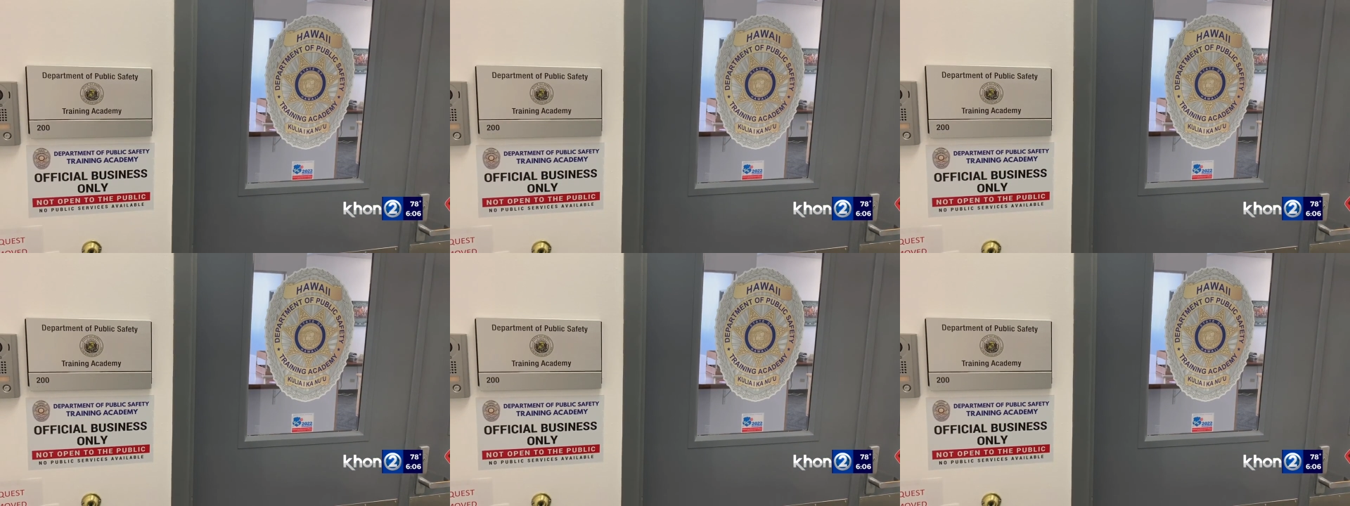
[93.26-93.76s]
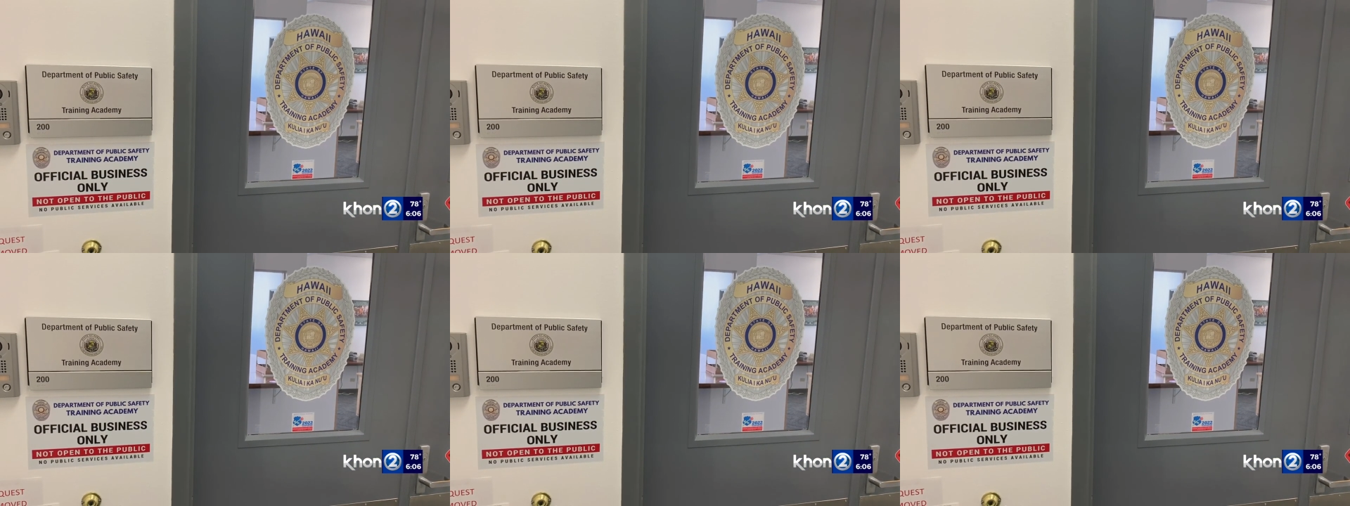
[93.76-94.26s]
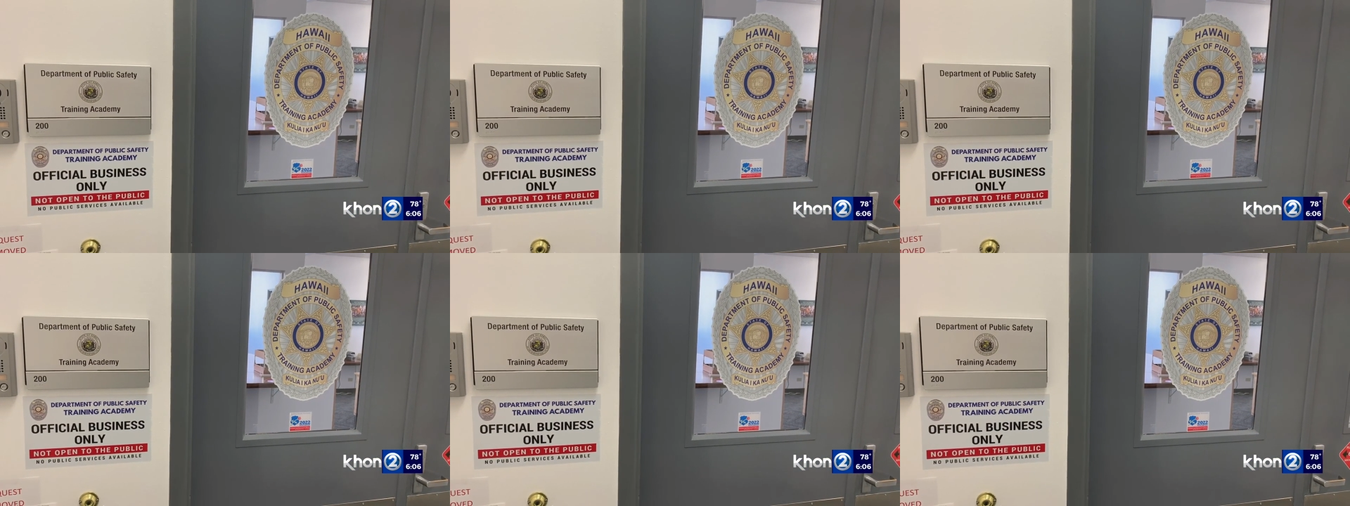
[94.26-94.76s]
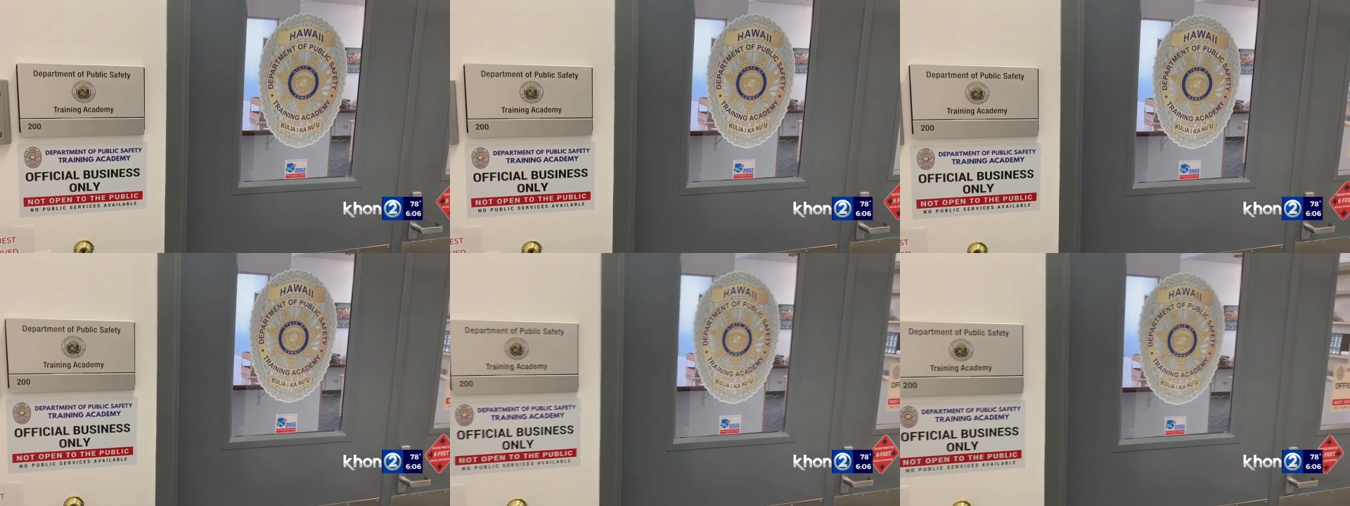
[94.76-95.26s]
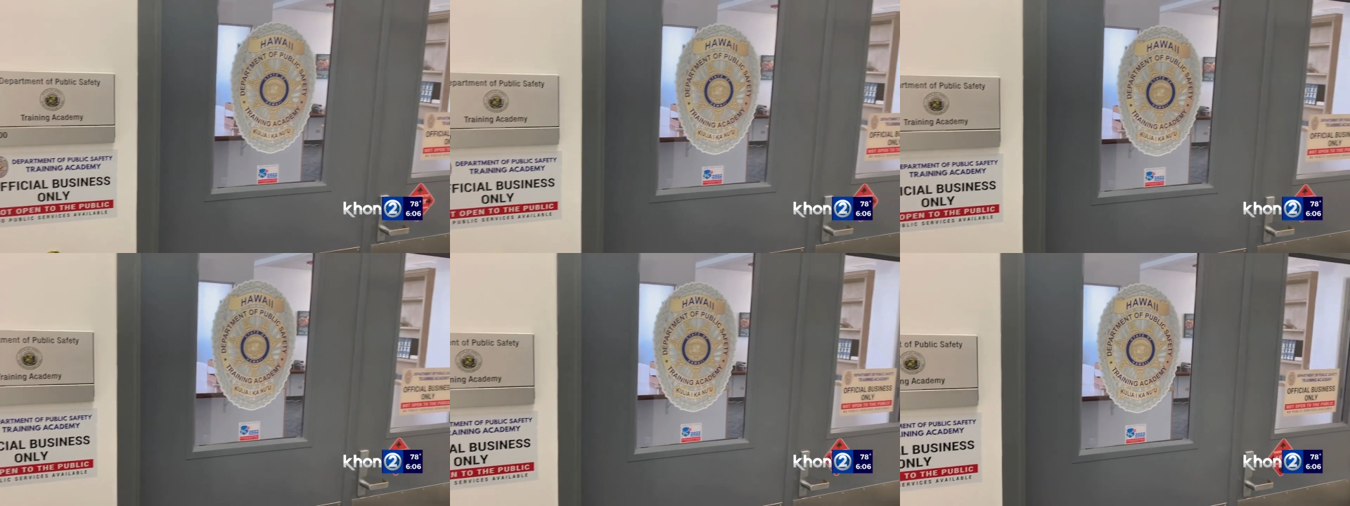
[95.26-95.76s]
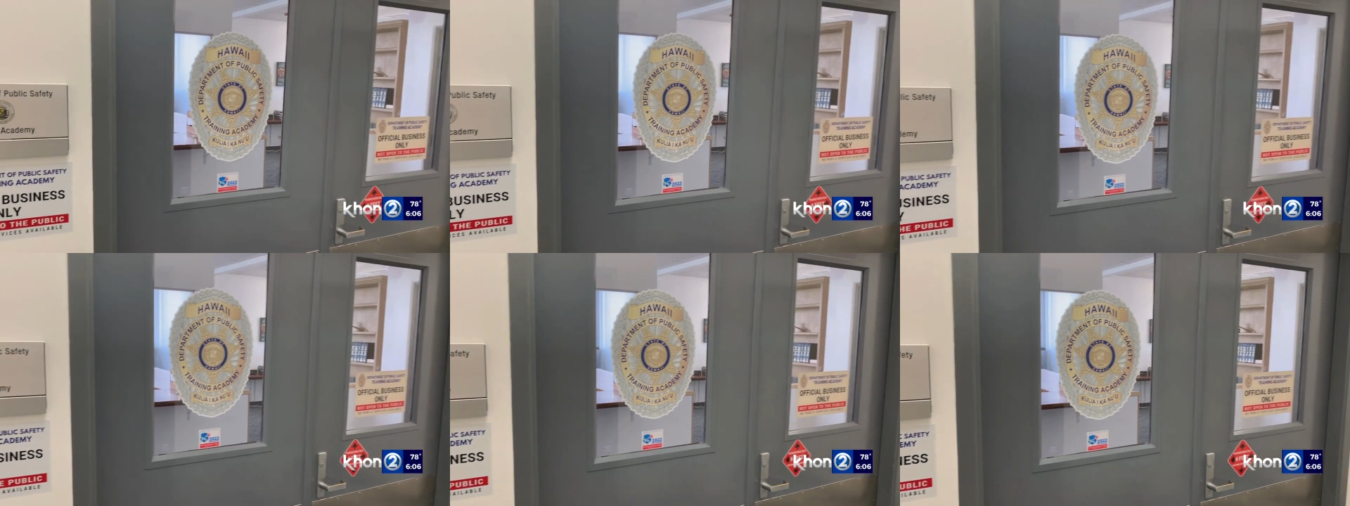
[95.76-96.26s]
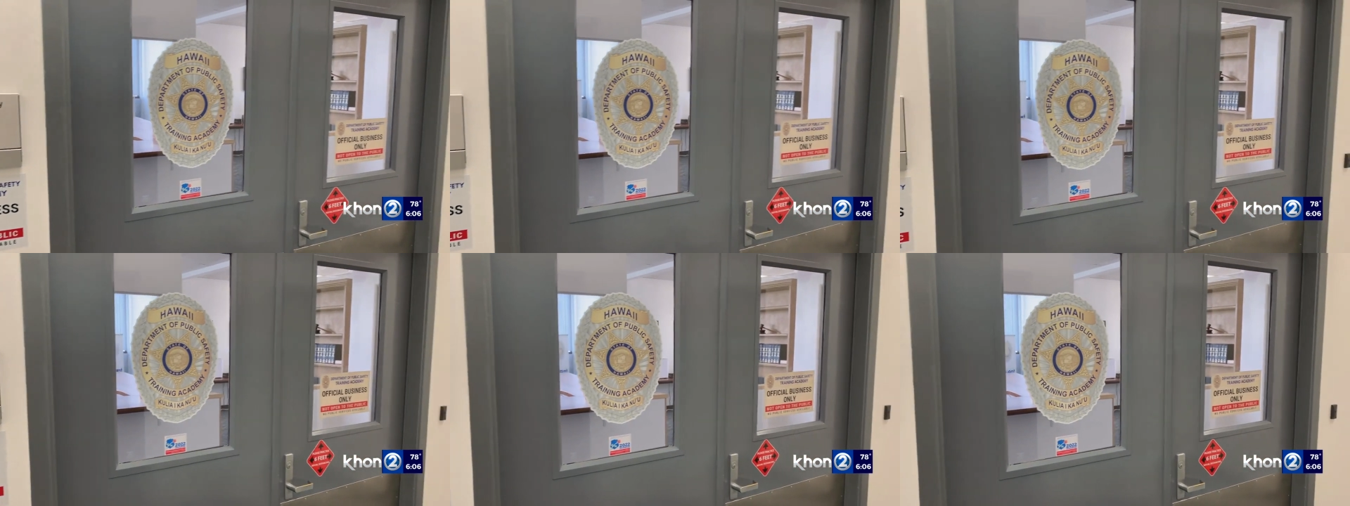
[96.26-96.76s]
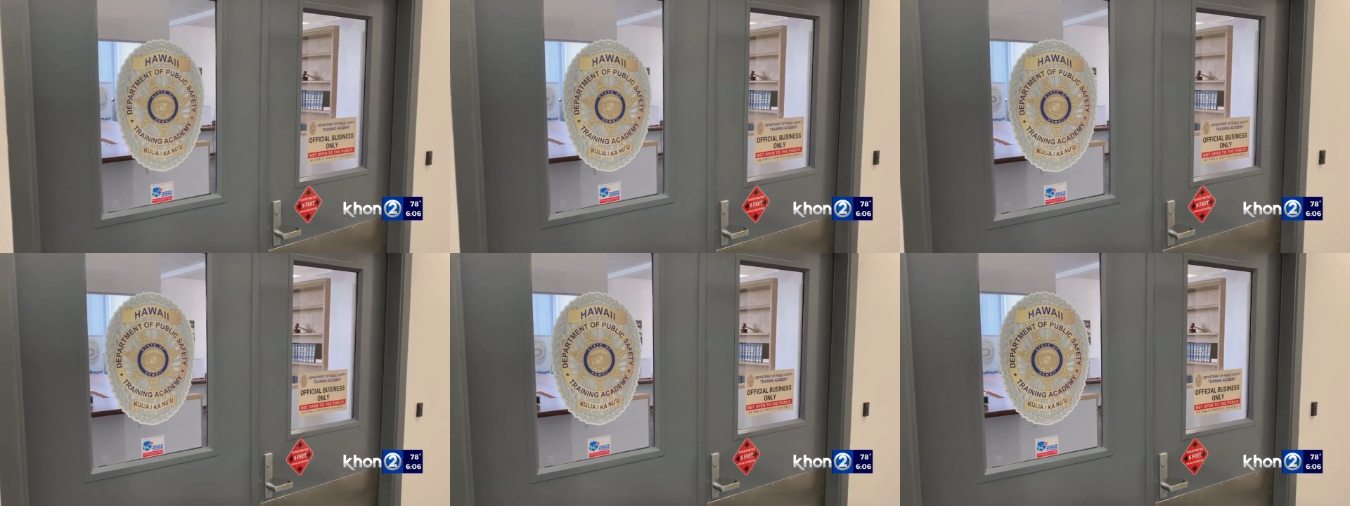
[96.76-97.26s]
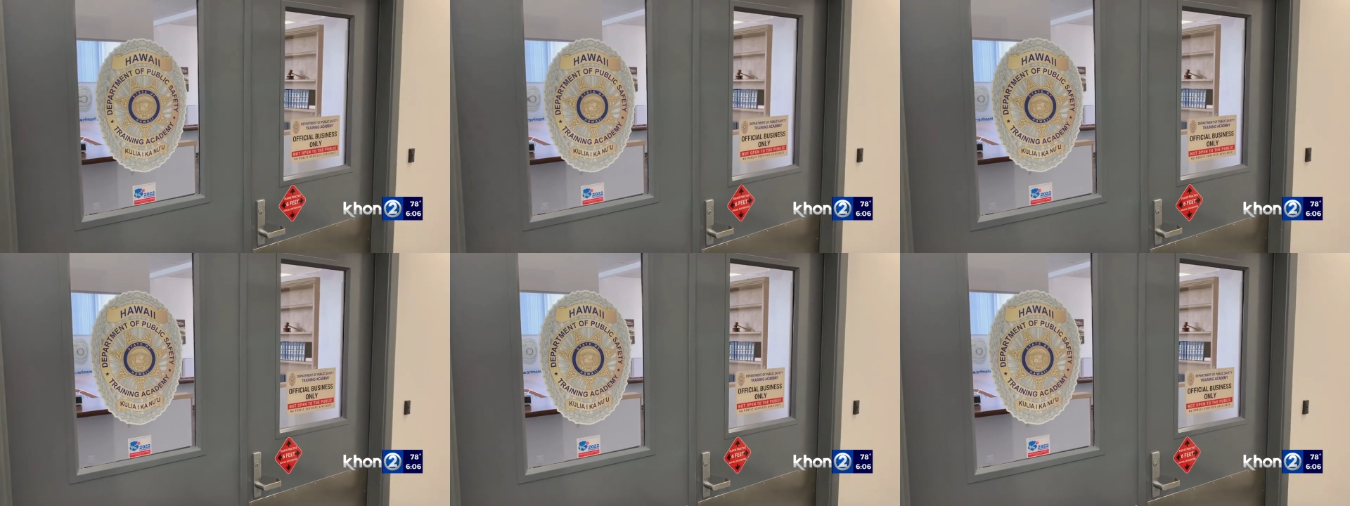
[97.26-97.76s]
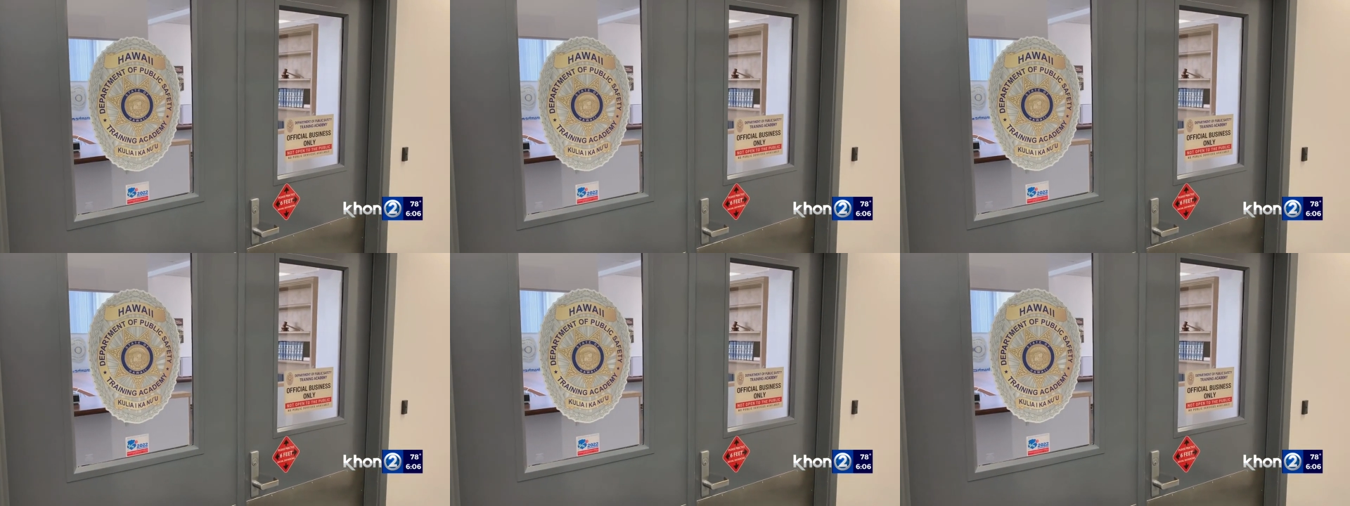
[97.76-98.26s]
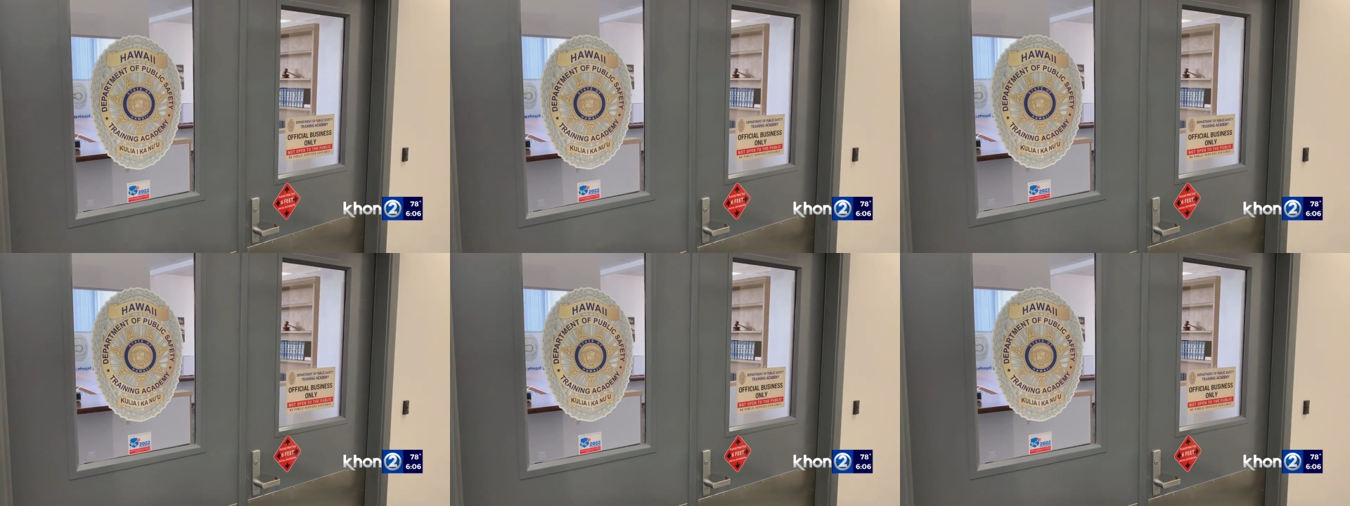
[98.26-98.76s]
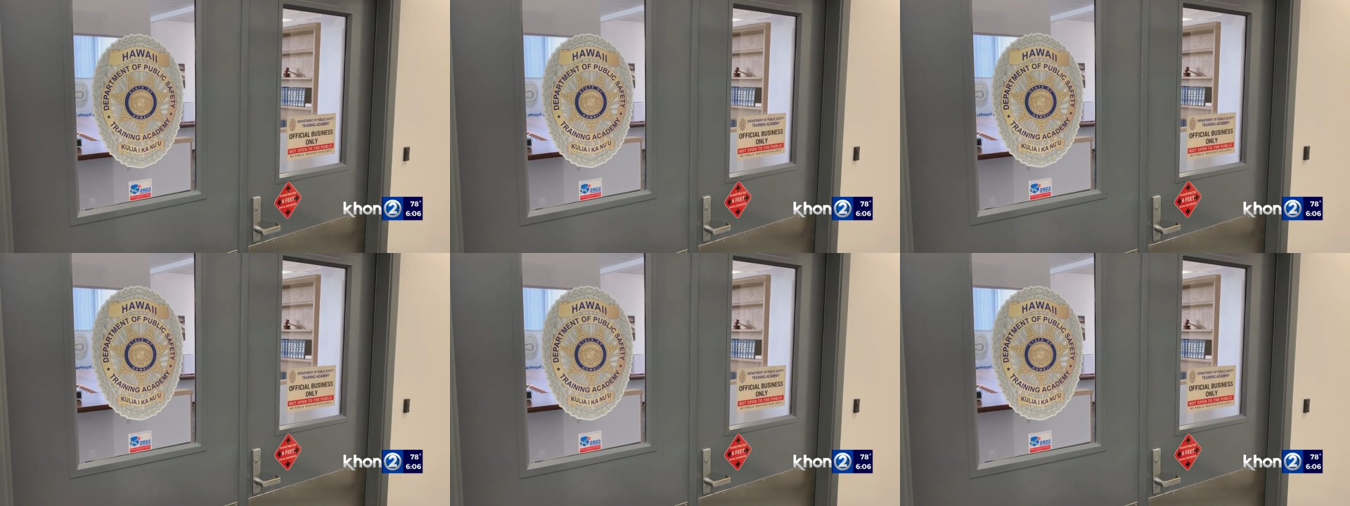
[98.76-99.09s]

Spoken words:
(no speaker visible)